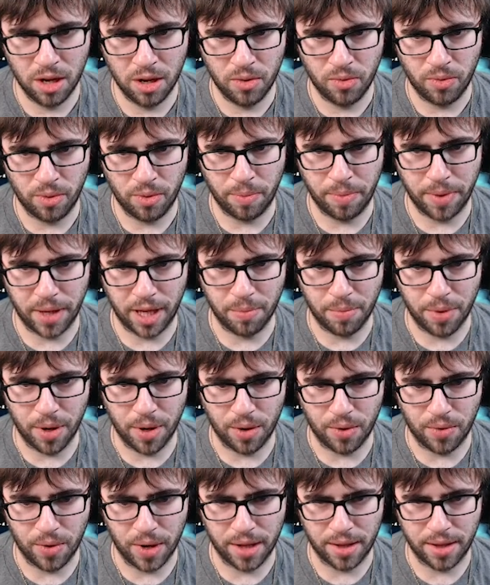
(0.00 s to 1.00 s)
We play the
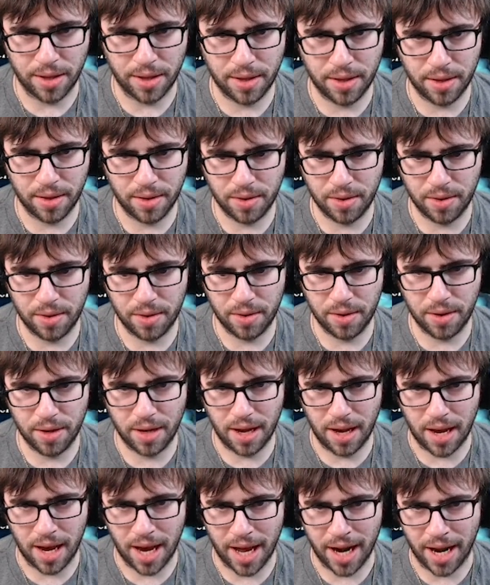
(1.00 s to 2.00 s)
Bone Wraith.
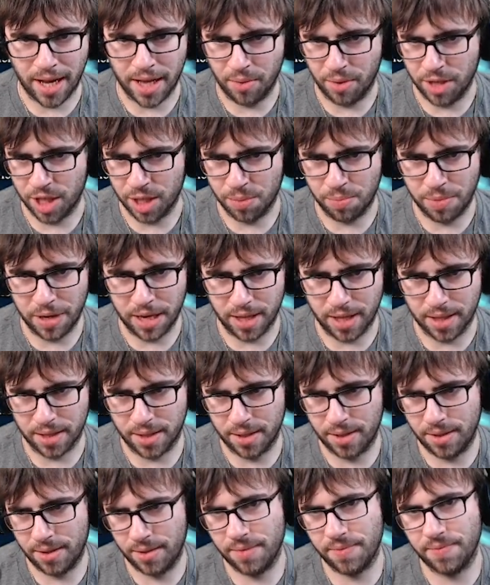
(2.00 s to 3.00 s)
And I think we just ping
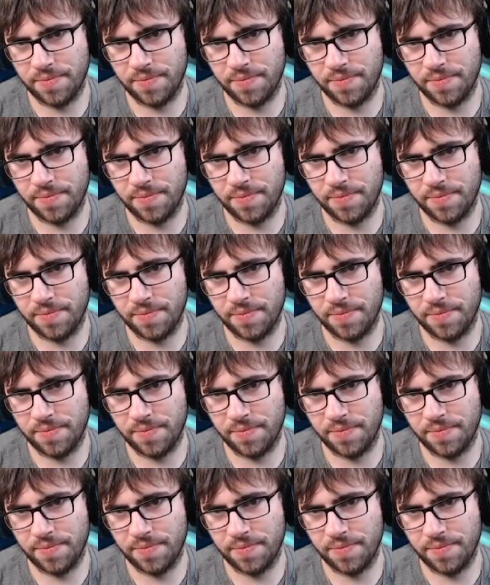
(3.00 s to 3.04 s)
this.